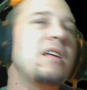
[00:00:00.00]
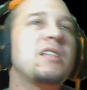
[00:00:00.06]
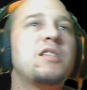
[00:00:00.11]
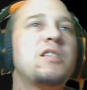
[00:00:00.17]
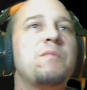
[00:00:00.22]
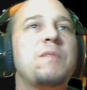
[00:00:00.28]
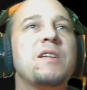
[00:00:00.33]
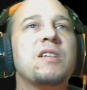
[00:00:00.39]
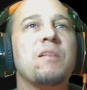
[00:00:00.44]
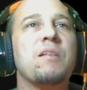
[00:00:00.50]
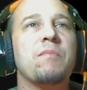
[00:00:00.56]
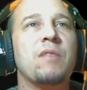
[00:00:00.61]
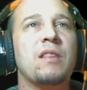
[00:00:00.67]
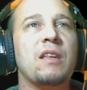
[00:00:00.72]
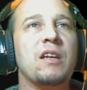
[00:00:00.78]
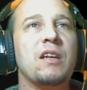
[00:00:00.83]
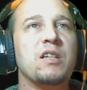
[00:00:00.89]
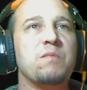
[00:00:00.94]
something
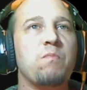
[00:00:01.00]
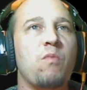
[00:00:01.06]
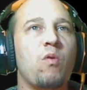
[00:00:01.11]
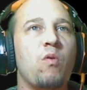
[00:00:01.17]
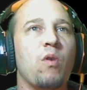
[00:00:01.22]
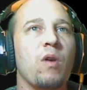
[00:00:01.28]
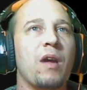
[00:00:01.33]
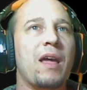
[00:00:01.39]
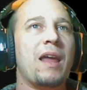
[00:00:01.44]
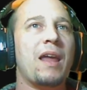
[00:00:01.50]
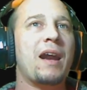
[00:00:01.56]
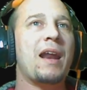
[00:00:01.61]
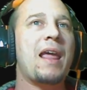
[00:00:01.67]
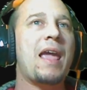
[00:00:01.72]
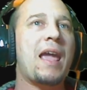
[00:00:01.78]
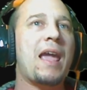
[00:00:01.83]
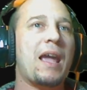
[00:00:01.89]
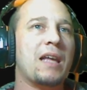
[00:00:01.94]
that is more an
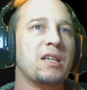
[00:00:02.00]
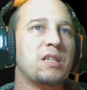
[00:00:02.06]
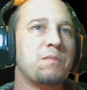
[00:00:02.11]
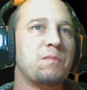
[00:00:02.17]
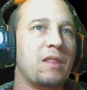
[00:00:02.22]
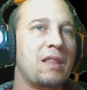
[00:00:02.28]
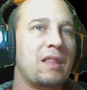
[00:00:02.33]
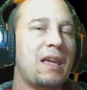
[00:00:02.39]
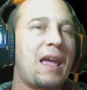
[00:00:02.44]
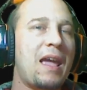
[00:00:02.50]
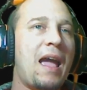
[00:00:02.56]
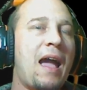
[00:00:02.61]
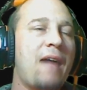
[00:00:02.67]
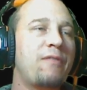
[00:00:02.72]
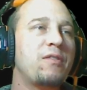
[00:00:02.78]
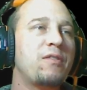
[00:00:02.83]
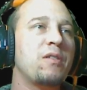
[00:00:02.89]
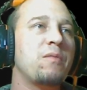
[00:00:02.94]
enhancement. They
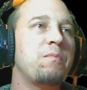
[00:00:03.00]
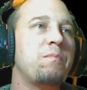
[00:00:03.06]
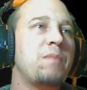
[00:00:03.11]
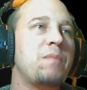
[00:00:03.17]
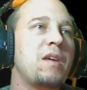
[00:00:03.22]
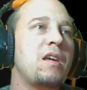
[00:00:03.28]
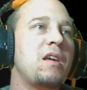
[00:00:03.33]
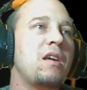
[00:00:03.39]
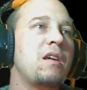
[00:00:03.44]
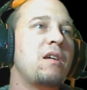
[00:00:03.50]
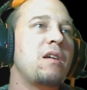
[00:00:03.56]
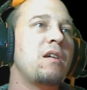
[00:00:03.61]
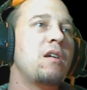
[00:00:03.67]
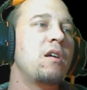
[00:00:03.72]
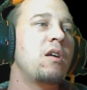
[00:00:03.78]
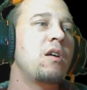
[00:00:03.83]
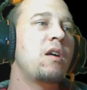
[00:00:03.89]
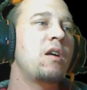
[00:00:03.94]
have to be
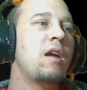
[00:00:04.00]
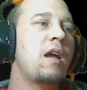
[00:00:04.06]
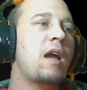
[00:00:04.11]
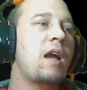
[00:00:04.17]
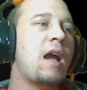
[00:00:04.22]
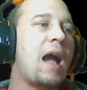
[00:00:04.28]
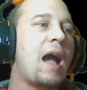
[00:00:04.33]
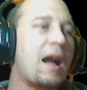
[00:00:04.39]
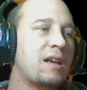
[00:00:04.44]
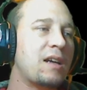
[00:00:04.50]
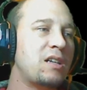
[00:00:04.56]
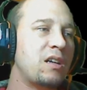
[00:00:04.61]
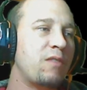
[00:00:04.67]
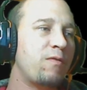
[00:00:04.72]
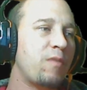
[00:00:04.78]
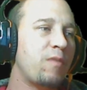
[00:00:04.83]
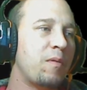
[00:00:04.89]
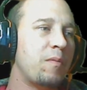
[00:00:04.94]
acting
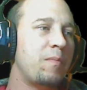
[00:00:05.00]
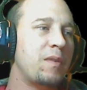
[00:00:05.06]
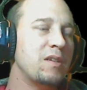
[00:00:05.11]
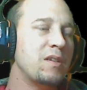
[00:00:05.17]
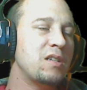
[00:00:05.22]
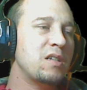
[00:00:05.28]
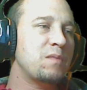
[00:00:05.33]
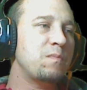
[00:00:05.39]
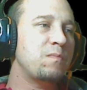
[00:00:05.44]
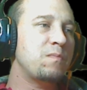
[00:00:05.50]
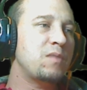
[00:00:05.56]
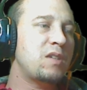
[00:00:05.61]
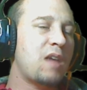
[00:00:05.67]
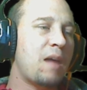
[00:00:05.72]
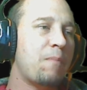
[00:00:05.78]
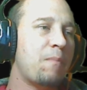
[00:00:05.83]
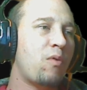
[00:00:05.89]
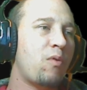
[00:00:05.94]
from a business
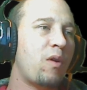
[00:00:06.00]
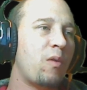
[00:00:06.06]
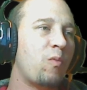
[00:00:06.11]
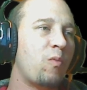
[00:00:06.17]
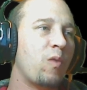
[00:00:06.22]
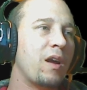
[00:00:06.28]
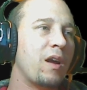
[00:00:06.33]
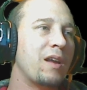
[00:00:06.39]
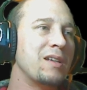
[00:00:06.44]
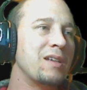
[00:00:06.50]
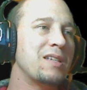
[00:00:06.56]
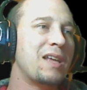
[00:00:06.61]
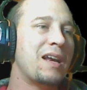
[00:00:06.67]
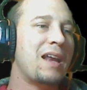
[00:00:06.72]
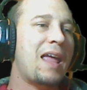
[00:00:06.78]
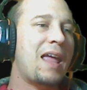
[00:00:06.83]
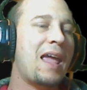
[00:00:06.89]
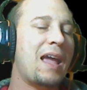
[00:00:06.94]
standpoint where it is an
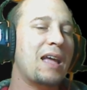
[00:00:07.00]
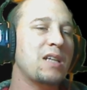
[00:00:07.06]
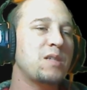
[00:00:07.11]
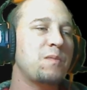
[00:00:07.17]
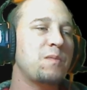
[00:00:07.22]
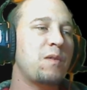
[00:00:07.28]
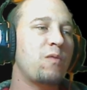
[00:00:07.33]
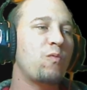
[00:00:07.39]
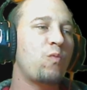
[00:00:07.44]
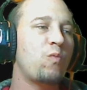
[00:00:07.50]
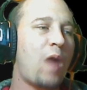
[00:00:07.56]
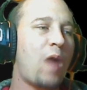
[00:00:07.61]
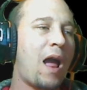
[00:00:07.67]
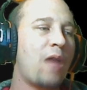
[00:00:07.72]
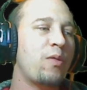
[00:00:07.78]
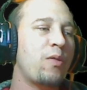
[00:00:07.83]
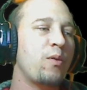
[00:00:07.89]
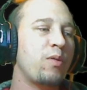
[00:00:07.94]
enhancement
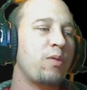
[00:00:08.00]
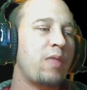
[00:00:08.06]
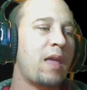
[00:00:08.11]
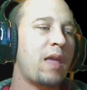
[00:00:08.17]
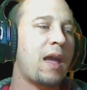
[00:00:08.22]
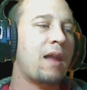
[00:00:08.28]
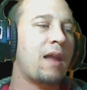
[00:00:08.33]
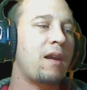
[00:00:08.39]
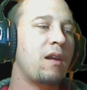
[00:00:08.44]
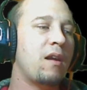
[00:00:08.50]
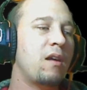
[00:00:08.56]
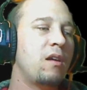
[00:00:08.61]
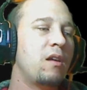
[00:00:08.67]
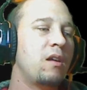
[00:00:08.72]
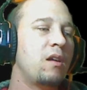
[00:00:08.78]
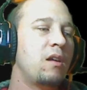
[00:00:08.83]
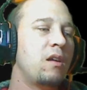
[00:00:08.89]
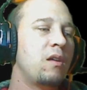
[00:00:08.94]
rather than
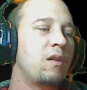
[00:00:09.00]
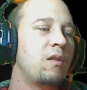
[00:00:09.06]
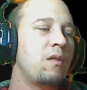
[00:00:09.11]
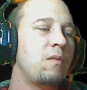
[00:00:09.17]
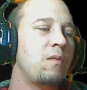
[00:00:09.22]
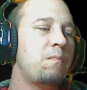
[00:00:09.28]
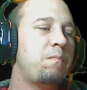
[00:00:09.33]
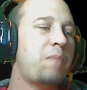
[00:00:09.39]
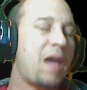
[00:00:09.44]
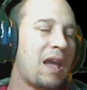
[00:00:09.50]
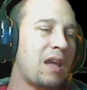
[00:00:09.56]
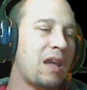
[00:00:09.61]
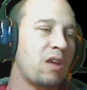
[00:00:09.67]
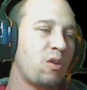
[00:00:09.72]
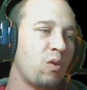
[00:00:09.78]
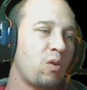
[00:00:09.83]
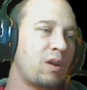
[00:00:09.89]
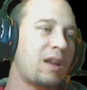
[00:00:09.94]
pay
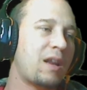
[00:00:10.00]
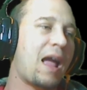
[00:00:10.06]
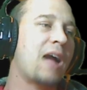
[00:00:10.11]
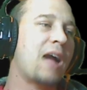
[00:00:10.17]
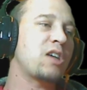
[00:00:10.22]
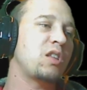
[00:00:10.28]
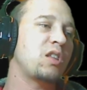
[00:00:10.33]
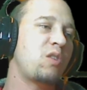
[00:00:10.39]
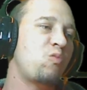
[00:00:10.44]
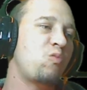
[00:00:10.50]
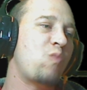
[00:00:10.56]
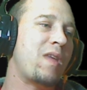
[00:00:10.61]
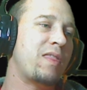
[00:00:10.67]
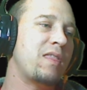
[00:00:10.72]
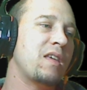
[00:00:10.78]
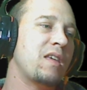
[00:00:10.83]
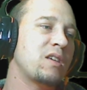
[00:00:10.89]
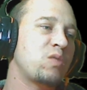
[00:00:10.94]
in order to actually
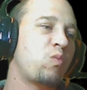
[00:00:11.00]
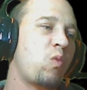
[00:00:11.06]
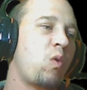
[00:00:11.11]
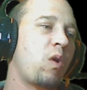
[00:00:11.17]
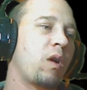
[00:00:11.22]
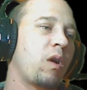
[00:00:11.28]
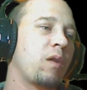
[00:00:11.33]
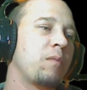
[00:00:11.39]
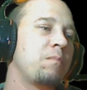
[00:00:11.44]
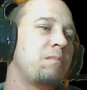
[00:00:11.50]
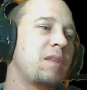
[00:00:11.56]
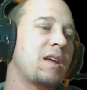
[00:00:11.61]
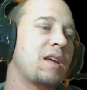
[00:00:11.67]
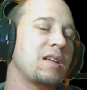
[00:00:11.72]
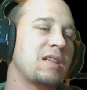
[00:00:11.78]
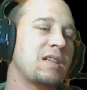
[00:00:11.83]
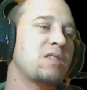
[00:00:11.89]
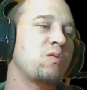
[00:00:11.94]
win this war,
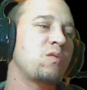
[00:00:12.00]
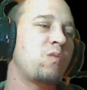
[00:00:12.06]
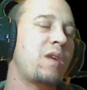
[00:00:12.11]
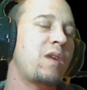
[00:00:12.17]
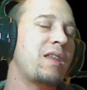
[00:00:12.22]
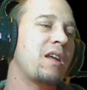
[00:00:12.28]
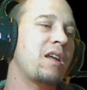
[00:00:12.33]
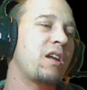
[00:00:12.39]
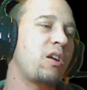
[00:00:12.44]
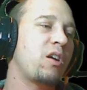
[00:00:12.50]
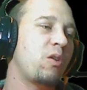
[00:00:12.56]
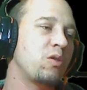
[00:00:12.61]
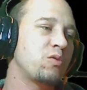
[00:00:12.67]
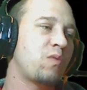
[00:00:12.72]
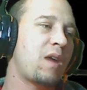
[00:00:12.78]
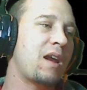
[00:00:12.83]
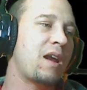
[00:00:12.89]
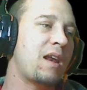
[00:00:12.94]
because that's the way that it goes
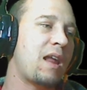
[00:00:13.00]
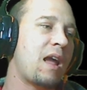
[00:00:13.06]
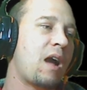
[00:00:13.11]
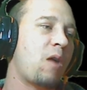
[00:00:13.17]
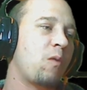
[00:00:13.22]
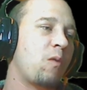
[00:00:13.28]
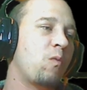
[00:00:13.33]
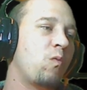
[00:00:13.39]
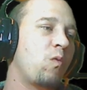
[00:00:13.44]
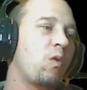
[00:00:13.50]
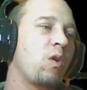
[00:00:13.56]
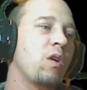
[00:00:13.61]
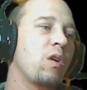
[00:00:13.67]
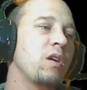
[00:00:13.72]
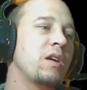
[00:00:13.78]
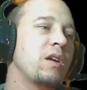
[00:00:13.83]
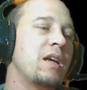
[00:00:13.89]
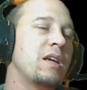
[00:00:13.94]
right now.
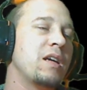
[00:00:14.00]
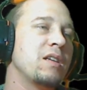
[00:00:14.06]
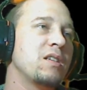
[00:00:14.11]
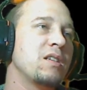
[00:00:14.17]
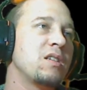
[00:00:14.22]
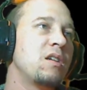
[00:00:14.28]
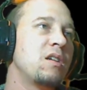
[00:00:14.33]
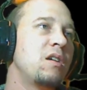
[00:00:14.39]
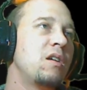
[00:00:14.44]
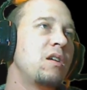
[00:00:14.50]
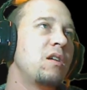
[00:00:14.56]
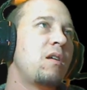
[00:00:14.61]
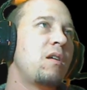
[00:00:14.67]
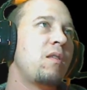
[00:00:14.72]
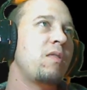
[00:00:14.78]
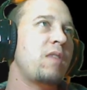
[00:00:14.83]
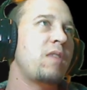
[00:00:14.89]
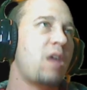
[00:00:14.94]
War is
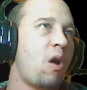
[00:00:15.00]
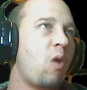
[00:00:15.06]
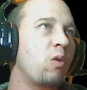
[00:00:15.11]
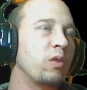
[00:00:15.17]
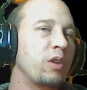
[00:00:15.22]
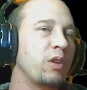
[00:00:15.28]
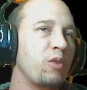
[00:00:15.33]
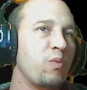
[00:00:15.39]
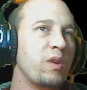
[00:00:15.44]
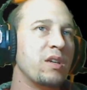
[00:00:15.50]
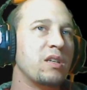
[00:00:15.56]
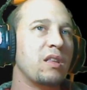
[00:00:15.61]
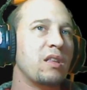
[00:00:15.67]
the only reason that